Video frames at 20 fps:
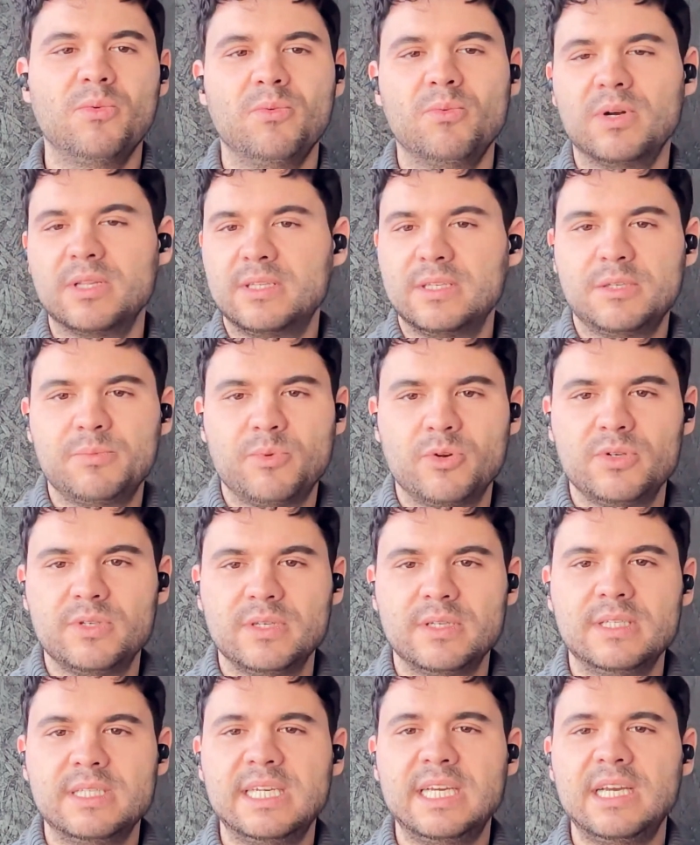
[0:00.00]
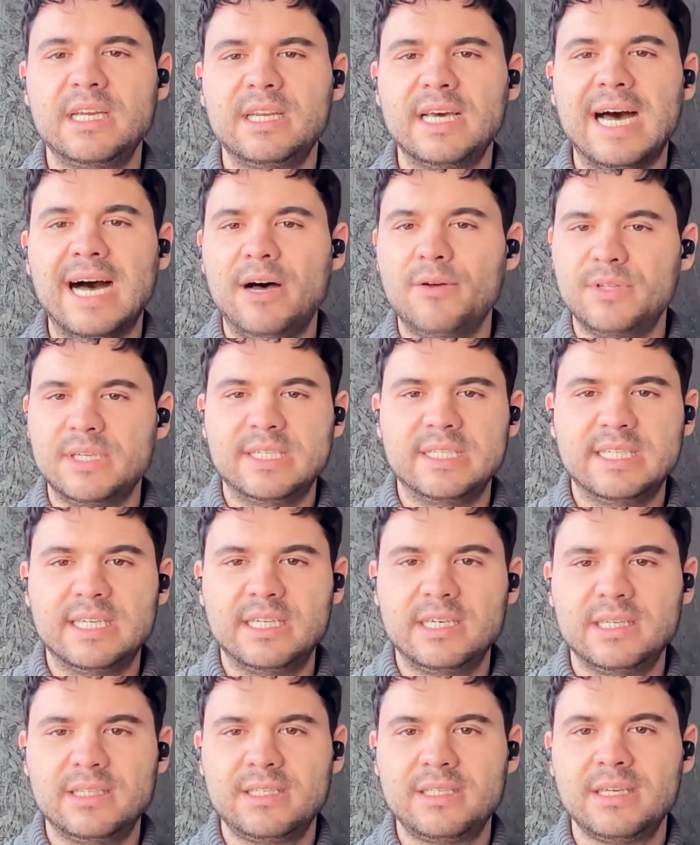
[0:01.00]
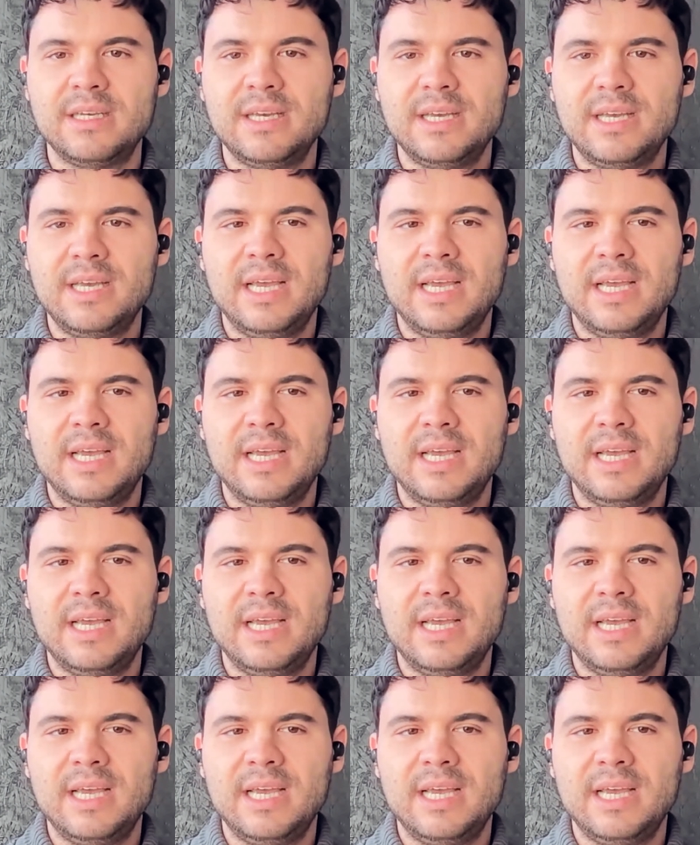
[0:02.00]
what this person did, how they did it,